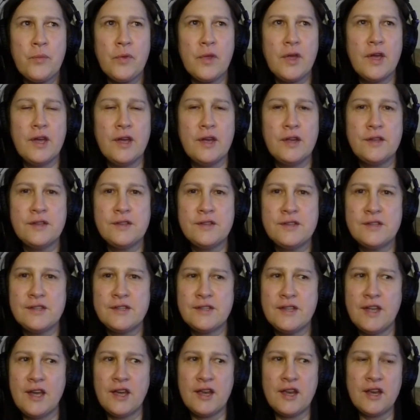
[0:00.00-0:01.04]

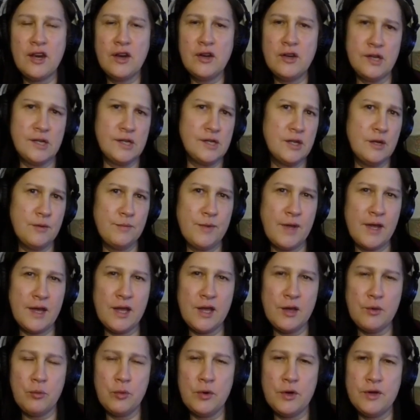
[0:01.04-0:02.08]
can only assume that
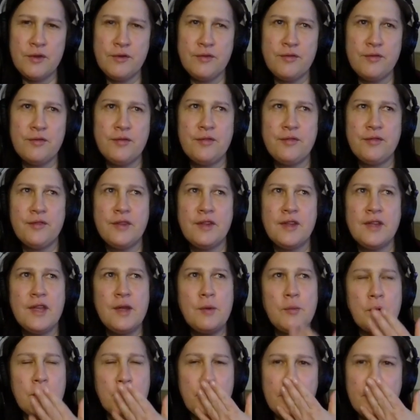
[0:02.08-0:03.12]
it would have
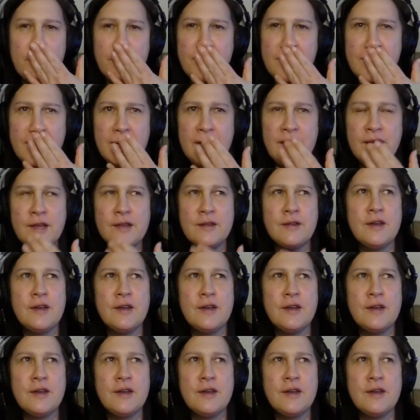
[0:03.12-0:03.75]
been really